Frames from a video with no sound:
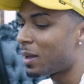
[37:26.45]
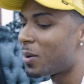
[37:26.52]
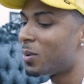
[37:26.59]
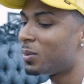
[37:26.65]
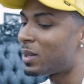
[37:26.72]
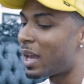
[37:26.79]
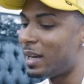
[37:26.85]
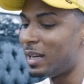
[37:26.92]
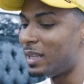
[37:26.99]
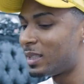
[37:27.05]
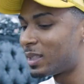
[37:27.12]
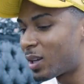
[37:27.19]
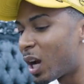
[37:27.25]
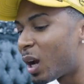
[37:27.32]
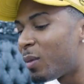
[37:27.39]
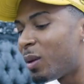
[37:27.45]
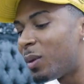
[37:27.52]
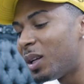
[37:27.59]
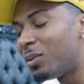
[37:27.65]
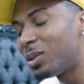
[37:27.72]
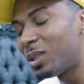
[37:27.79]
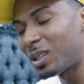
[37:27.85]
So that didn't scare me,
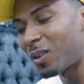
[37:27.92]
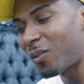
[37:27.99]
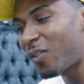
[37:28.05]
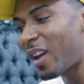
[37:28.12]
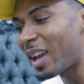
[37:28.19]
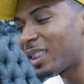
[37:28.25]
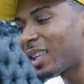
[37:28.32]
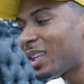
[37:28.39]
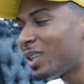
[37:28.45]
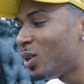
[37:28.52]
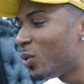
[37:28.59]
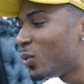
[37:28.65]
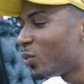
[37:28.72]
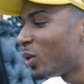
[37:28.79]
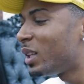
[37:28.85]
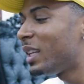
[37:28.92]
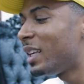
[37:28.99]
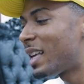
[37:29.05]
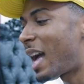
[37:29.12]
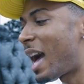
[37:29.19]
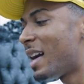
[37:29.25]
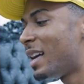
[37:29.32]
but it was just the fact that you
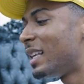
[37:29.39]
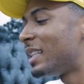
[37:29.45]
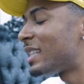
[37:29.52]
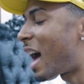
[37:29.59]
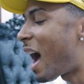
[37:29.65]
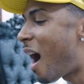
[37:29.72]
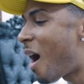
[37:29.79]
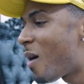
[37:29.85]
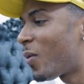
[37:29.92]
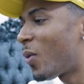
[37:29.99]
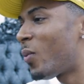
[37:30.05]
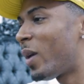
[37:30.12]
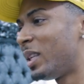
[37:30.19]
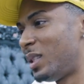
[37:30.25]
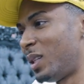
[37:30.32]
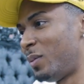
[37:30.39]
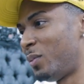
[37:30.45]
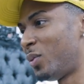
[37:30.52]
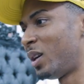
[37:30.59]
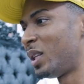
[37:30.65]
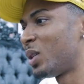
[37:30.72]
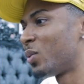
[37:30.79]
really got us all the way to the
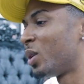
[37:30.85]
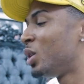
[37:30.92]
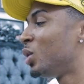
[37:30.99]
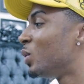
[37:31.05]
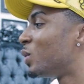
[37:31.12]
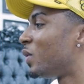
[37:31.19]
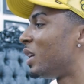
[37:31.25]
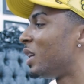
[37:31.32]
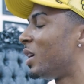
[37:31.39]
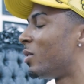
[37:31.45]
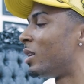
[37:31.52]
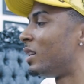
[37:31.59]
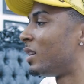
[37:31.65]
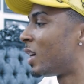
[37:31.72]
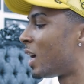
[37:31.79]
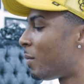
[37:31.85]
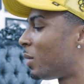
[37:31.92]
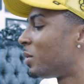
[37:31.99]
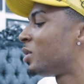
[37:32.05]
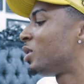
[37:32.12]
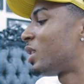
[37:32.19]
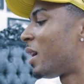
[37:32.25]
point to where you was finna get ready to come
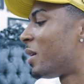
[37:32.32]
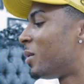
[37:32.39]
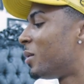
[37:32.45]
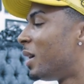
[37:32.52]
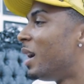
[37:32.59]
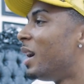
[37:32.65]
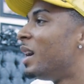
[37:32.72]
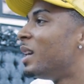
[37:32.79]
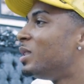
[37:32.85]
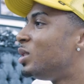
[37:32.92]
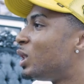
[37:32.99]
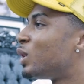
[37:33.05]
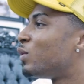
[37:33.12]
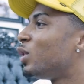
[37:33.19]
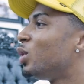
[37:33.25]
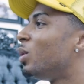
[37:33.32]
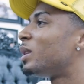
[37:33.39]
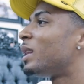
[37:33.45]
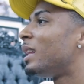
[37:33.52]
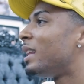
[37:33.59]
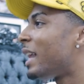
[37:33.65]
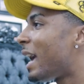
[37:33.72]
on the show just for you
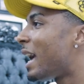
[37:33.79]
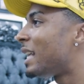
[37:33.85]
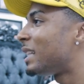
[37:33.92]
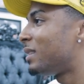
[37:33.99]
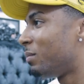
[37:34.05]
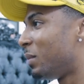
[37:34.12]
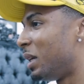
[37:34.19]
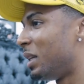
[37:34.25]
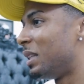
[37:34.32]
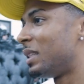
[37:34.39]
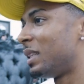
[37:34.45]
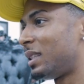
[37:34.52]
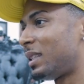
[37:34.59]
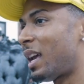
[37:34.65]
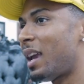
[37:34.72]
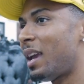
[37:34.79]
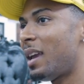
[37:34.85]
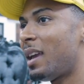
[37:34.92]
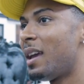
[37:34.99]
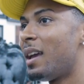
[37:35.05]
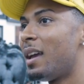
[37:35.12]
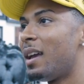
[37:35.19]
at the last minute to
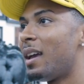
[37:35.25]
say